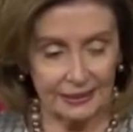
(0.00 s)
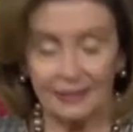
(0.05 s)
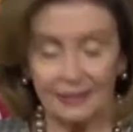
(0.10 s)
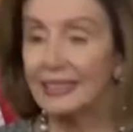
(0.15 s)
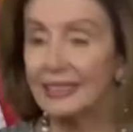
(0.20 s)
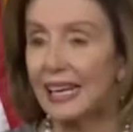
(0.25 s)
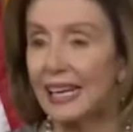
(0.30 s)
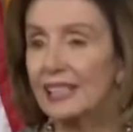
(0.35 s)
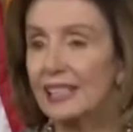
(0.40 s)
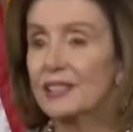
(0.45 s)

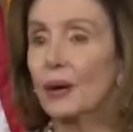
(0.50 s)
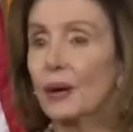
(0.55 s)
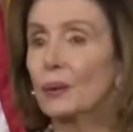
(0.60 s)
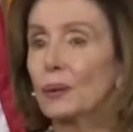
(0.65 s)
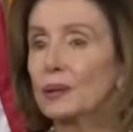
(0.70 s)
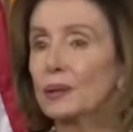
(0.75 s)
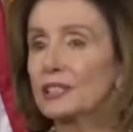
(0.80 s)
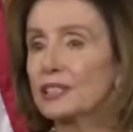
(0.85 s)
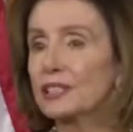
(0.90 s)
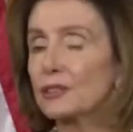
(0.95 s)

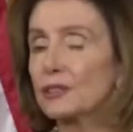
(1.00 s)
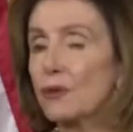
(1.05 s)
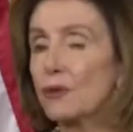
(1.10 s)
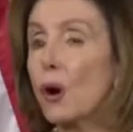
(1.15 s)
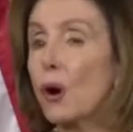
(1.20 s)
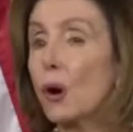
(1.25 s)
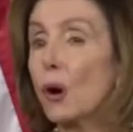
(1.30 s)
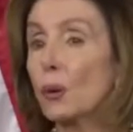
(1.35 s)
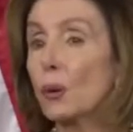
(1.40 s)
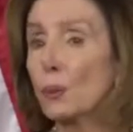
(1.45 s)
NATO in a
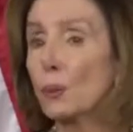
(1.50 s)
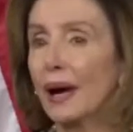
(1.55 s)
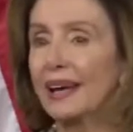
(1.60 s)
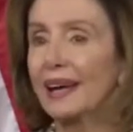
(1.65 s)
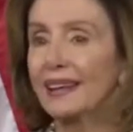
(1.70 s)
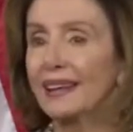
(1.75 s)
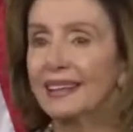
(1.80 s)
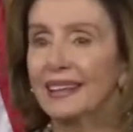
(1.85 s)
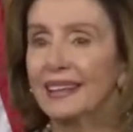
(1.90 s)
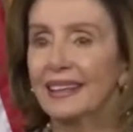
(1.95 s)
strong
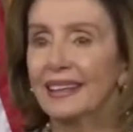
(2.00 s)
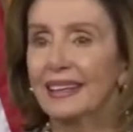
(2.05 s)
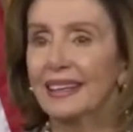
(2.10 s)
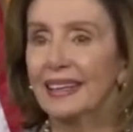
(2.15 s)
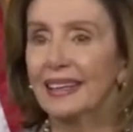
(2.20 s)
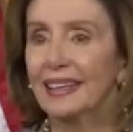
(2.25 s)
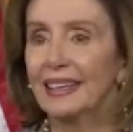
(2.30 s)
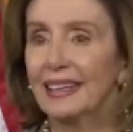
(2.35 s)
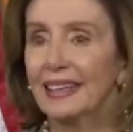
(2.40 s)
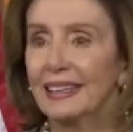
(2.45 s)
way,
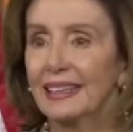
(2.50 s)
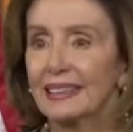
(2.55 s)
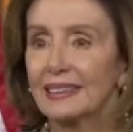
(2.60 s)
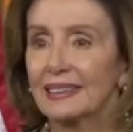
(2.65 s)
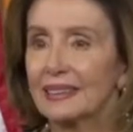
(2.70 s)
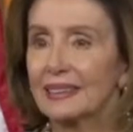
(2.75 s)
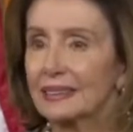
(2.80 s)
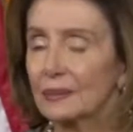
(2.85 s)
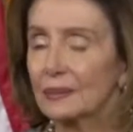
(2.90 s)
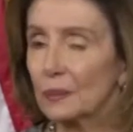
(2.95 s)

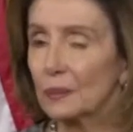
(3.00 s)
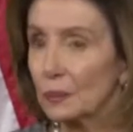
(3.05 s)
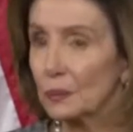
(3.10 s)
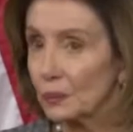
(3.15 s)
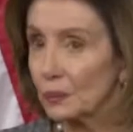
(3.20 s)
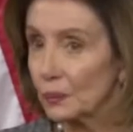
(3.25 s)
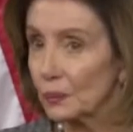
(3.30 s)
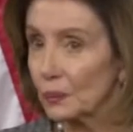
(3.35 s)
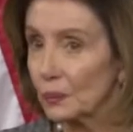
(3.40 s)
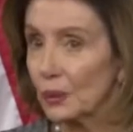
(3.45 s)

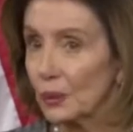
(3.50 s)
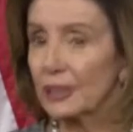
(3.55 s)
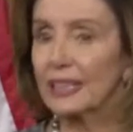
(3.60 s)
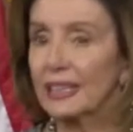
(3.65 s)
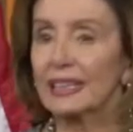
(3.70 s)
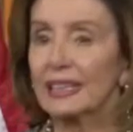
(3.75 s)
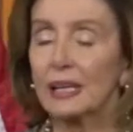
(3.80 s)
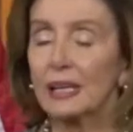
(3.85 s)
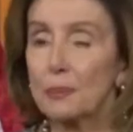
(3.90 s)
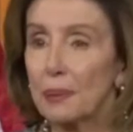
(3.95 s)

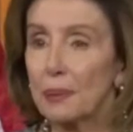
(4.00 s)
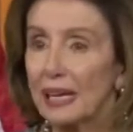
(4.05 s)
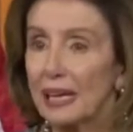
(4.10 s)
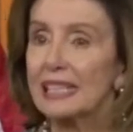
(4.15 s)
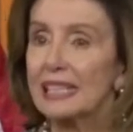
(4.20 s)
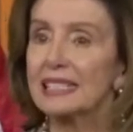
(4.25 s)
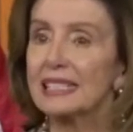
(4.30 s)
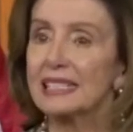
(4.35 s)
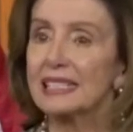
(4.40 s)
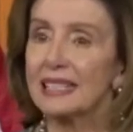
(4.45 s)
working at a
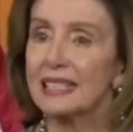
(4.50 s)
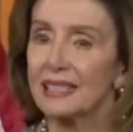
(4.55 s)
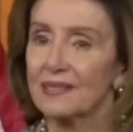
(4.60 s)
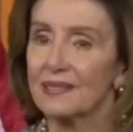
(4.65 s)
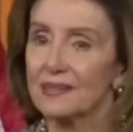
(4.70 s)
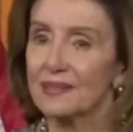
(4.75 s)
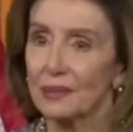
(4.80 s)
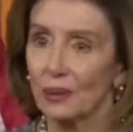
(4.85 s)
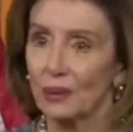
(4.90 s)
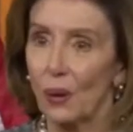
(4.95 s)
pace that
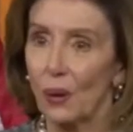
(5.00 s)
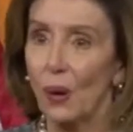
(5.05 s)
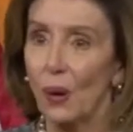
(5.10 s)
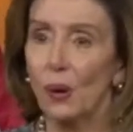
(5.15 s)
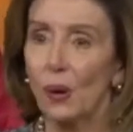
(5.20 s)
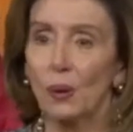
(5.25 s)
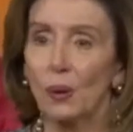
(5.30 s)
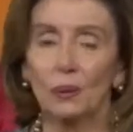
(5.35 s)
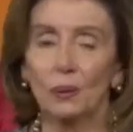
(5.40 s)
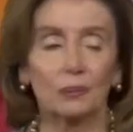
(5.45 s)
we're
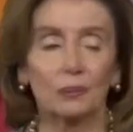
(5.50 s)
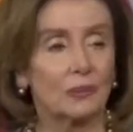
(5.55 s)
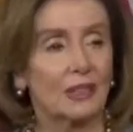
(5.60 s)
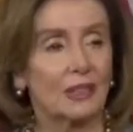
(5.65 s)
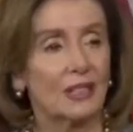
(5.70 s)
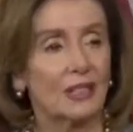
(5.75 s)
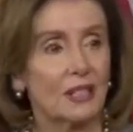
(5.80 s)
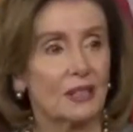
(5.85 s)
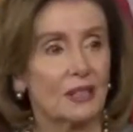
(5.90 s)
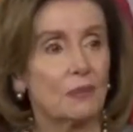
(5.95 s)
all
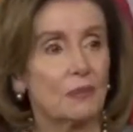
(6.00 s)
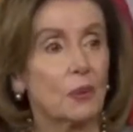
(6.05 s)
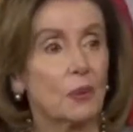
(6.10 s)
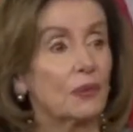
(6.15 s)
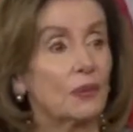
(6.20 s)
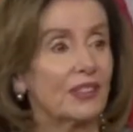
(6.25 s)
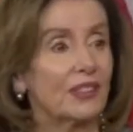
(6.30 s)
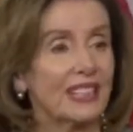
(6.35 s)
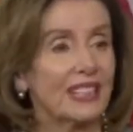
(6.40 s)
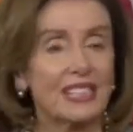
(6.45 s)

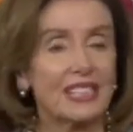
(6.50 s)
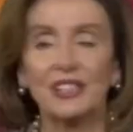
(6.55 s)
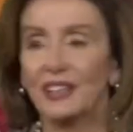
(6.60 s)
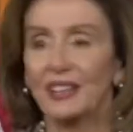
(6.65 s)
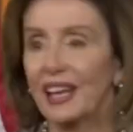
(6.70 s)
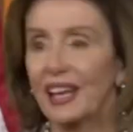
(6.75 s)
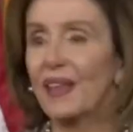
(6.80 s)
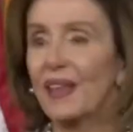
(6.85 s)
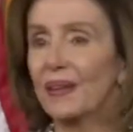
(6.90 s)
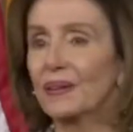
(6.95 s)
moving
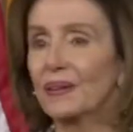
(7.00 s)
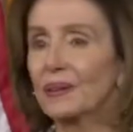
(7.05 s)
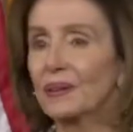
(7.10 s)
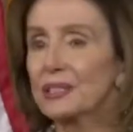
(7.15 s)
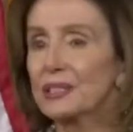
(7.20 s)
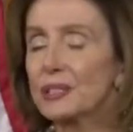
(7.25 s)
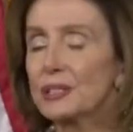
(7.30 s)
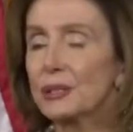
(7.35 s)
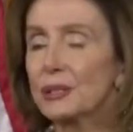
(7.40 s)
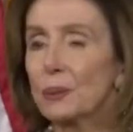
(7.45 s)
together
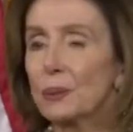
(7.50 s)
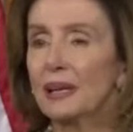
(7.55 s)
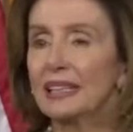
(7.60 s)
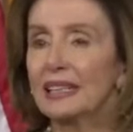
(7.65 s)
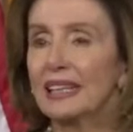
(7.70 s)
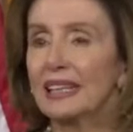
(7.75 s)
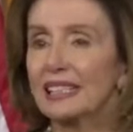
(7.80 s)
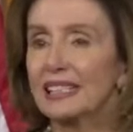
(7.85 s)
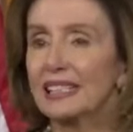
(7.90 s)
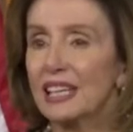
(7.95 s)
on so
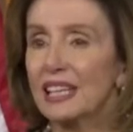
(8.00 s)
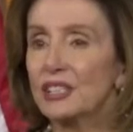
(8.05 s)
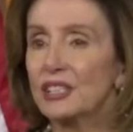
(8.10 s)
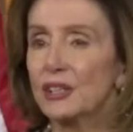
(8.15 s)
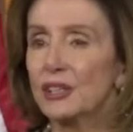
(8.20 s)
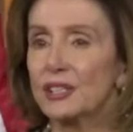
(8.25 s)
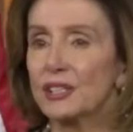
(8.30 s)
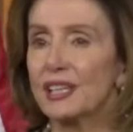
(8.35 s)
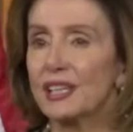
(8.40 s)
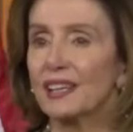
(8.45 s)
many
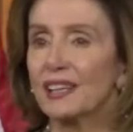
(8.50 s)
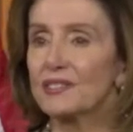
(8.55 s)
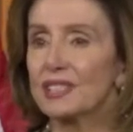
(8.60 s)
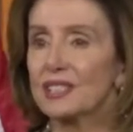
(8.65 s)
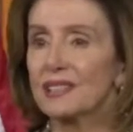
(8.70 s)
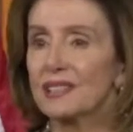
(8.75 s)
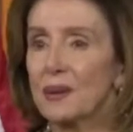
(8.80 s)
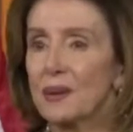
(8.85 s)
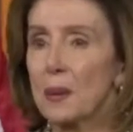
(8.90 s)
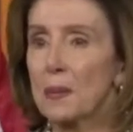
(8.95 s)

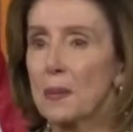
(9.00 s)
initiatives,